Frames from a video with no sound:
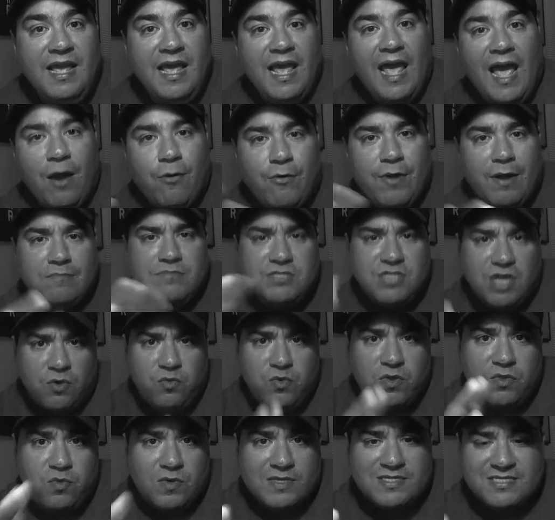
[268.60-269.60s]
And when I'm done
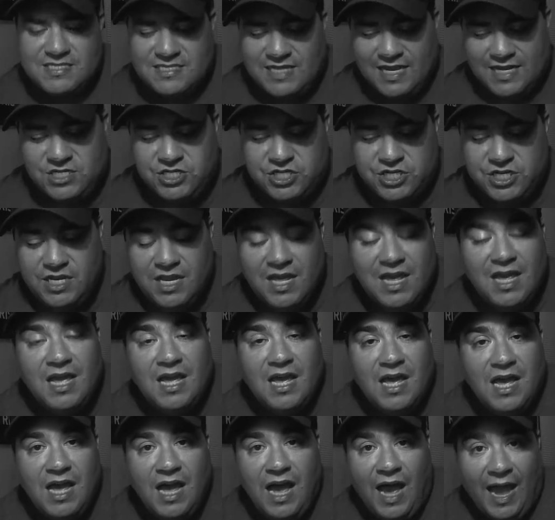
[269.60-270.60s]
with one section,
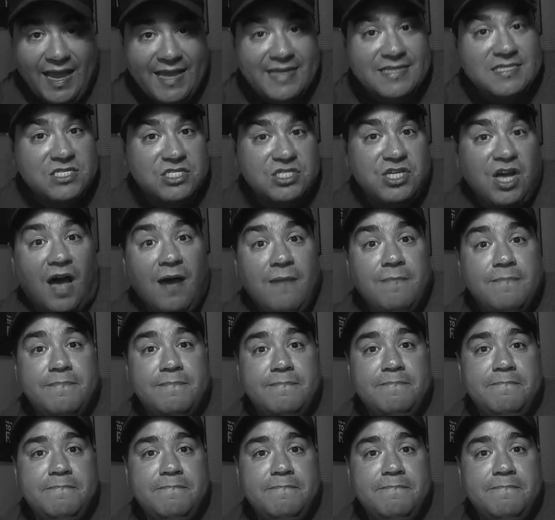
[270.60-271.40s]
I hit stop.